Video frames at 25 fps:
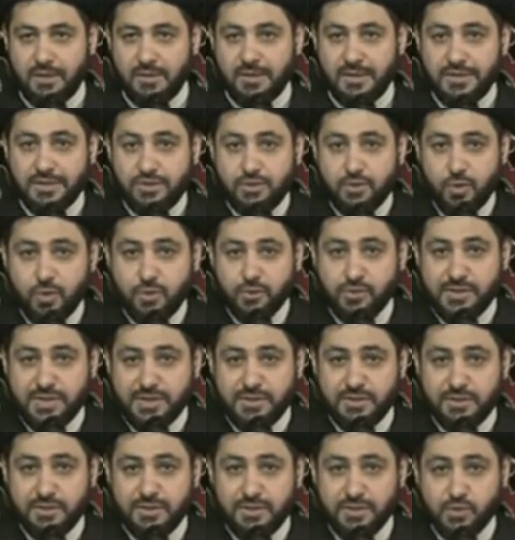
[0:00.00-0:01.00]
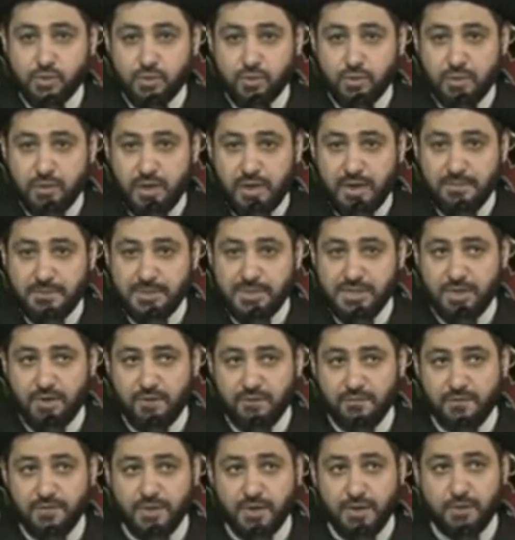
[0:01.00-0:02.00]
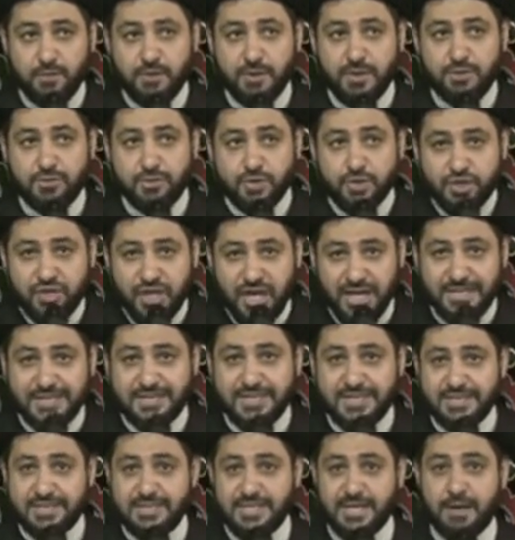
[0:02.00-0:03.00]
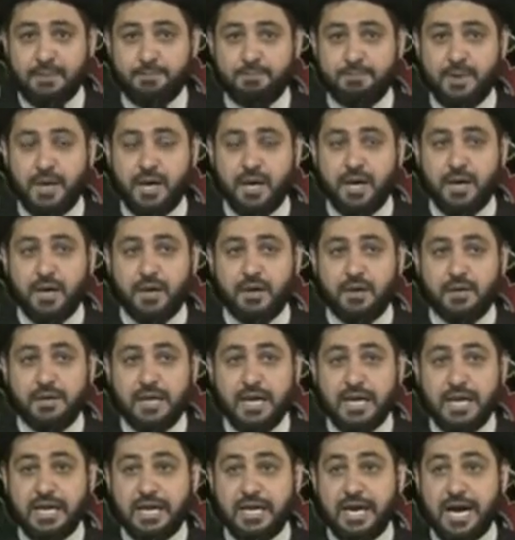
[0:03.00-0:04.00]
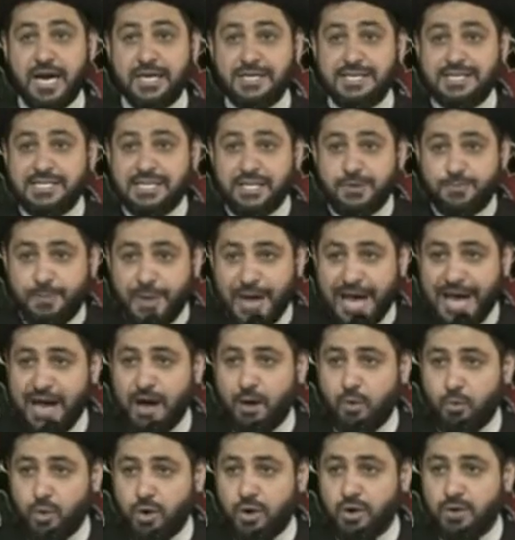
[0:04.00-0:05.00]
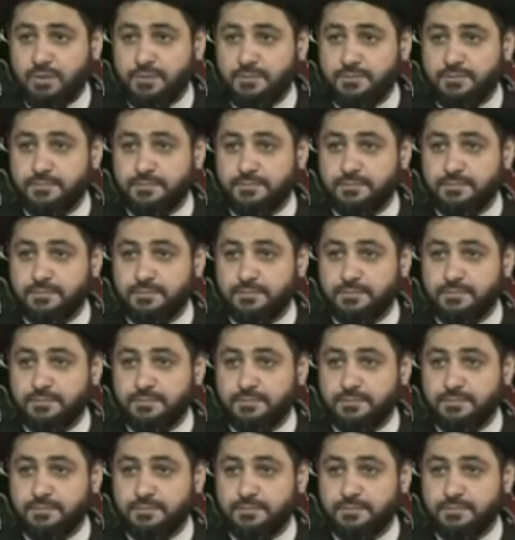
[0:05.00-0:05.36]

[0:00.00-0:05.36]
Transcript: That those of Rasulullah himself, you know, he rejected them. They got their power.